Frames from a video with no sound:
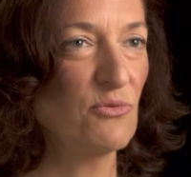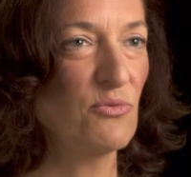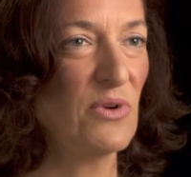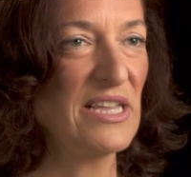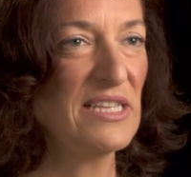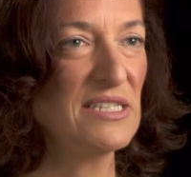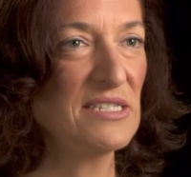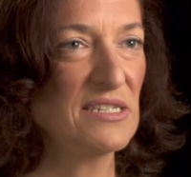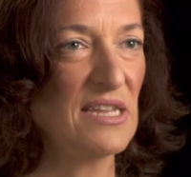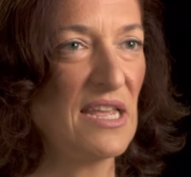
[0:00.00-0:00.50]
the
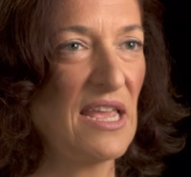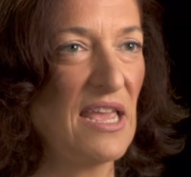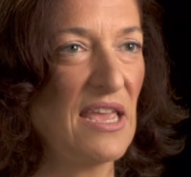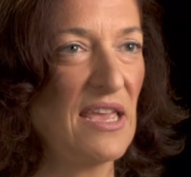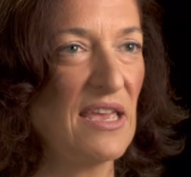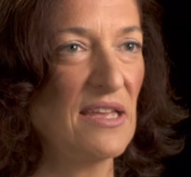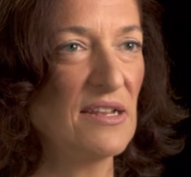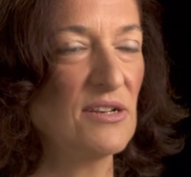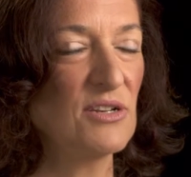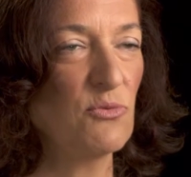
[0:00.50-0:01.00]
waste,
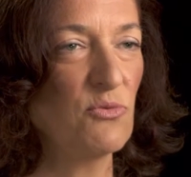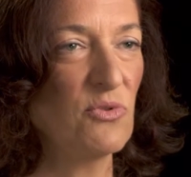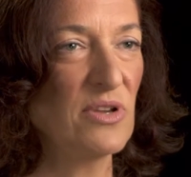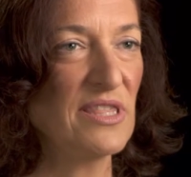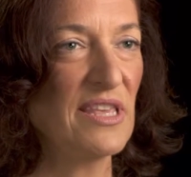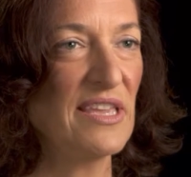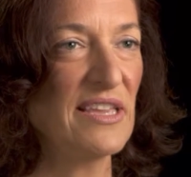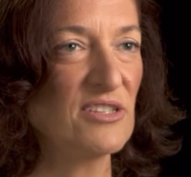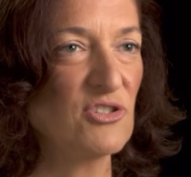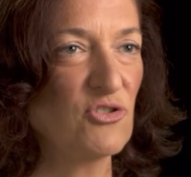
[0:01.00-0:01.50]
and
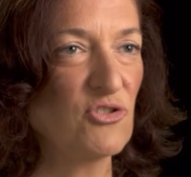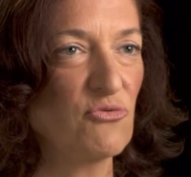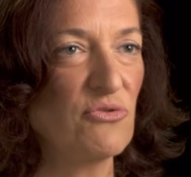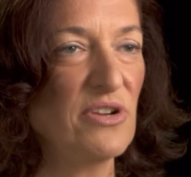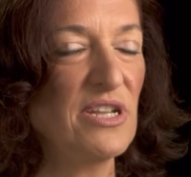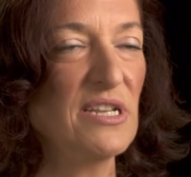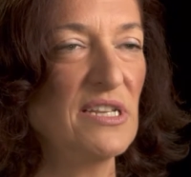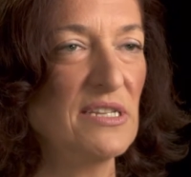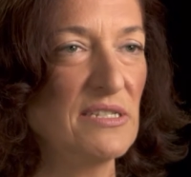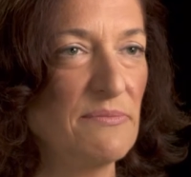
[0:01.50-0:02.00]
what they
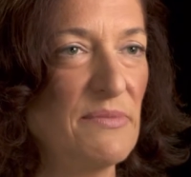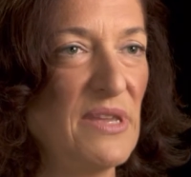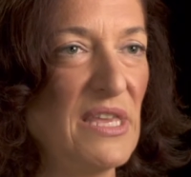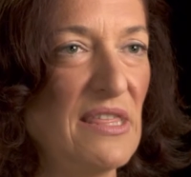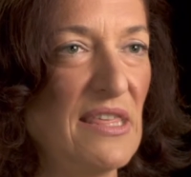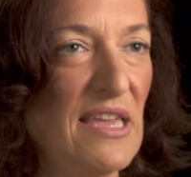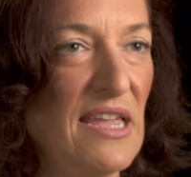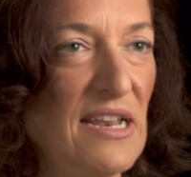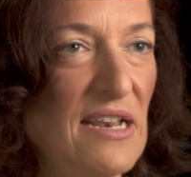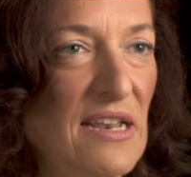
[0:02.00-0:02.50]
excrete is
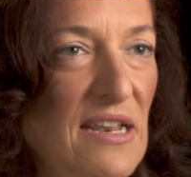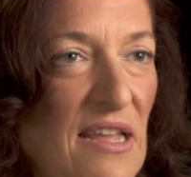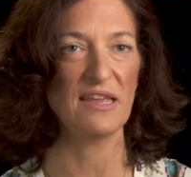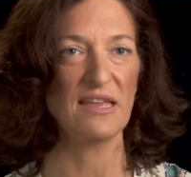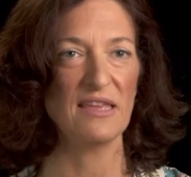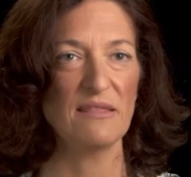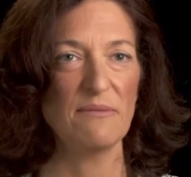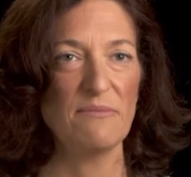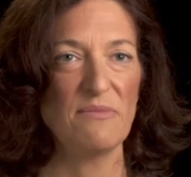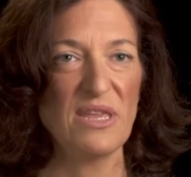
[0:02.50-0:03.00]
methane.
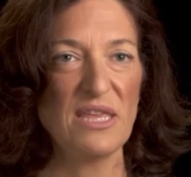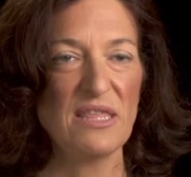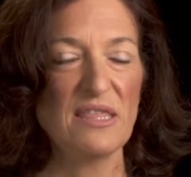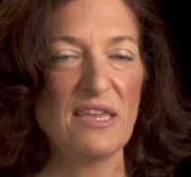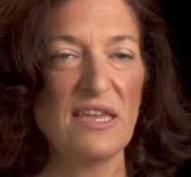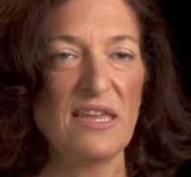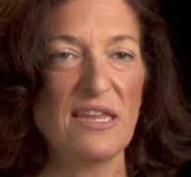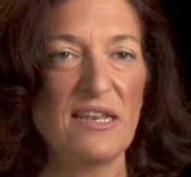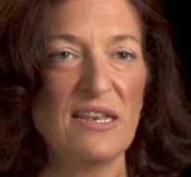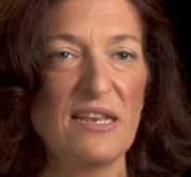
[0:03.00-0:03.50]
And the
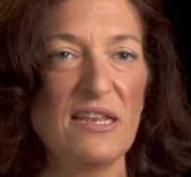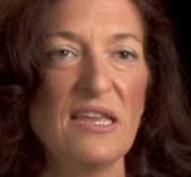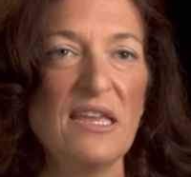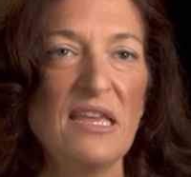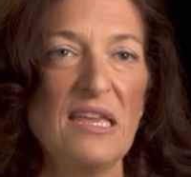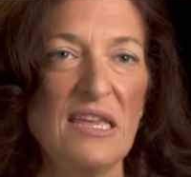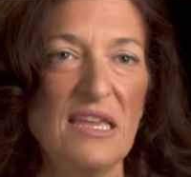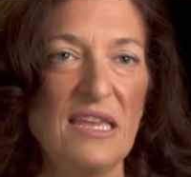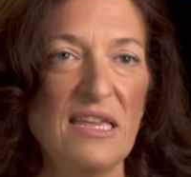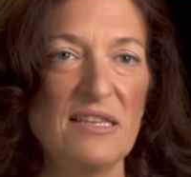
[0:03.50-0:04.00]
methane
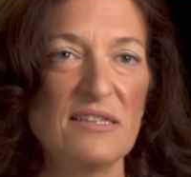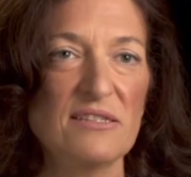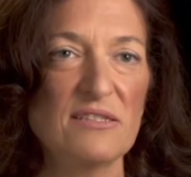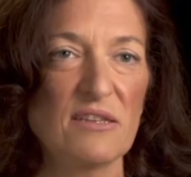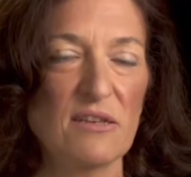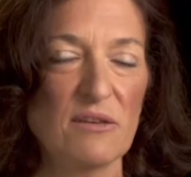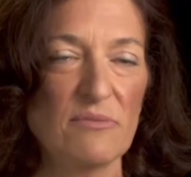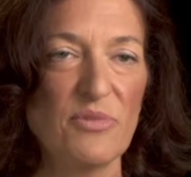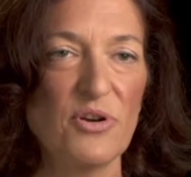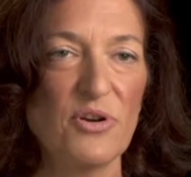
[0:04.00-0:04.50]
is
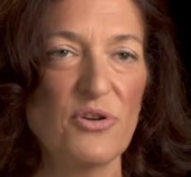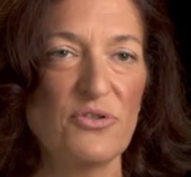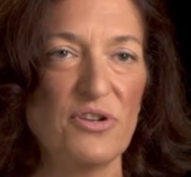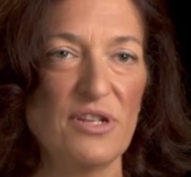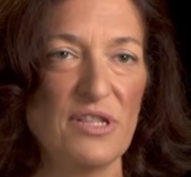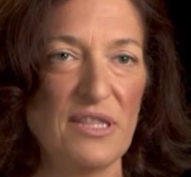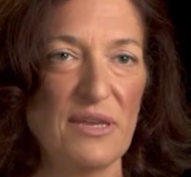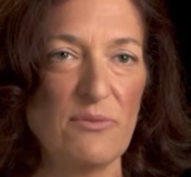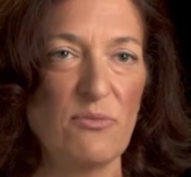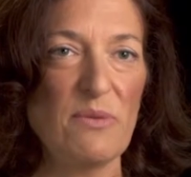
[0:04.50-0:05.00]
the
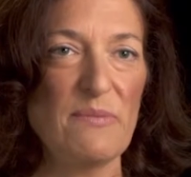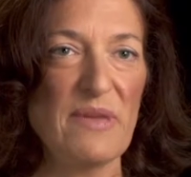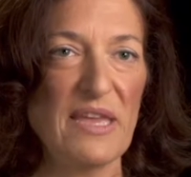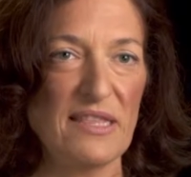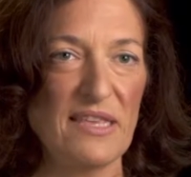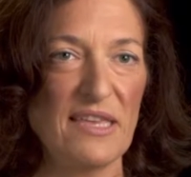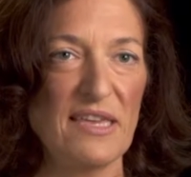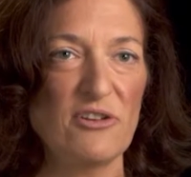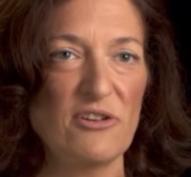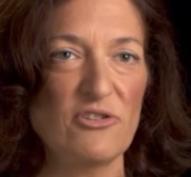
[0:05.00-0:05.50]
component that we
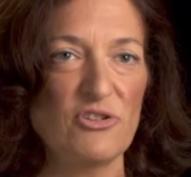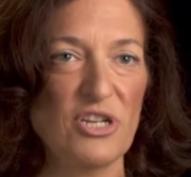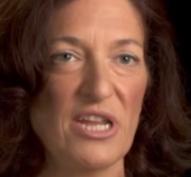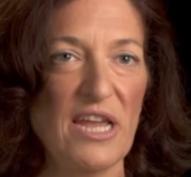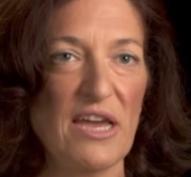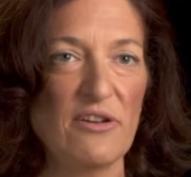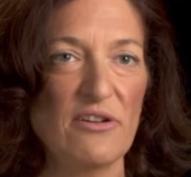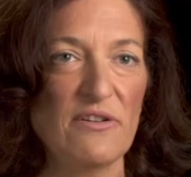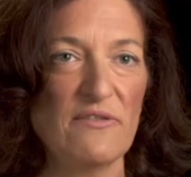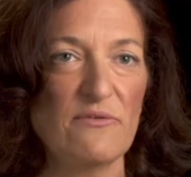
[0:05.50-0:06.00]
make the energy out